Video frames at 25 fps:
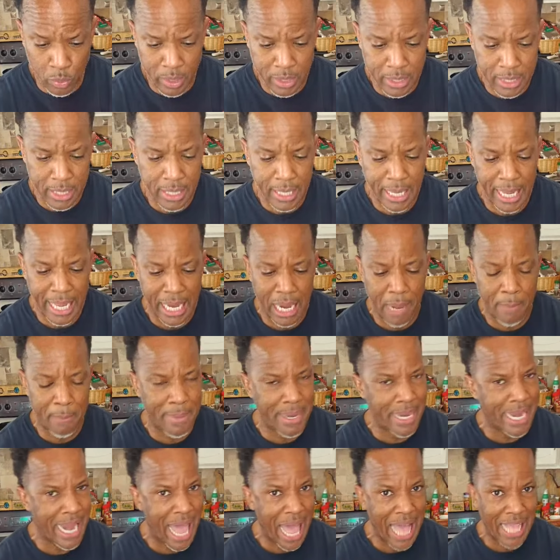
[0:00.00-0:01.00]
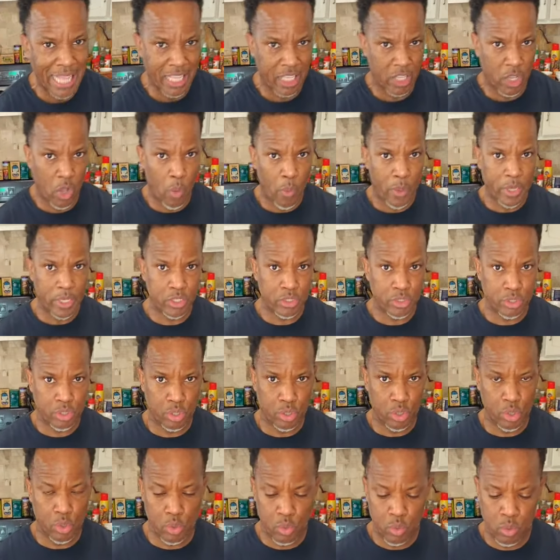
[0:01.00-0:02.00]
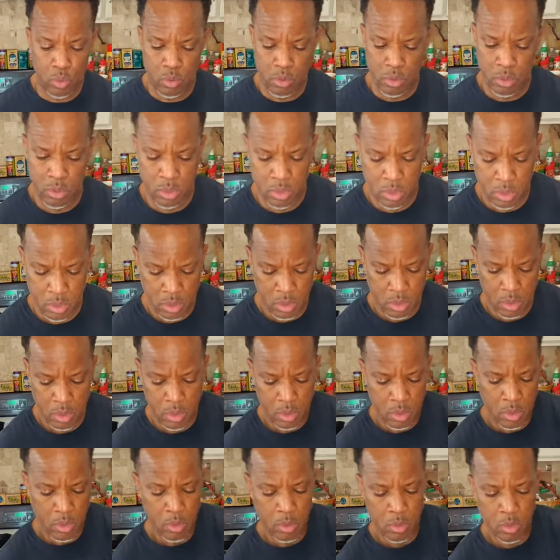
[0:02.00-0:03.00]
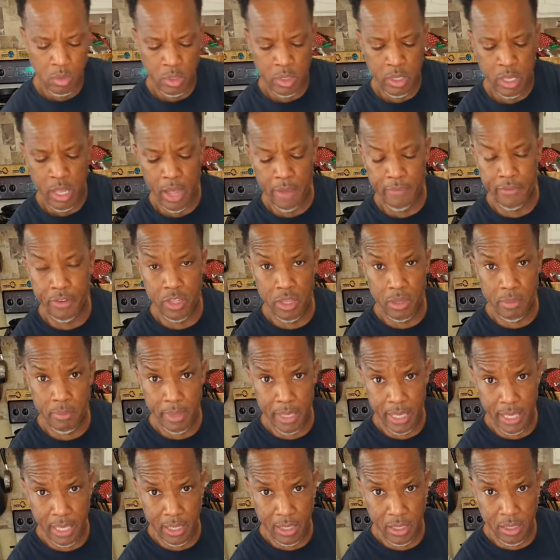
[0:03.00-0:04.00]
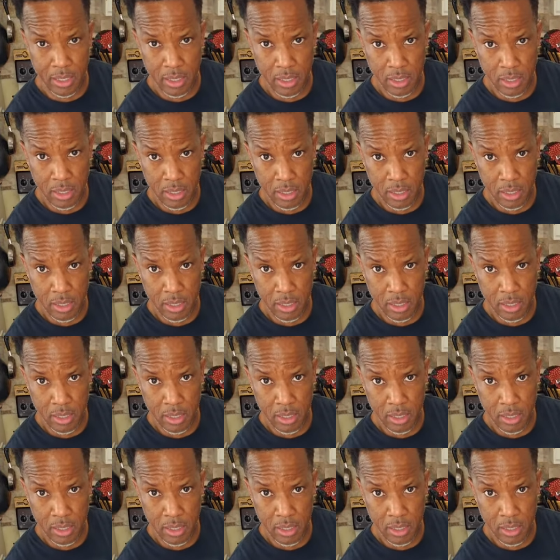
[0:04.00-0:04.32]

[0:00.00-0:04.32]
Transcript: it, and I'm not going to cover the meat.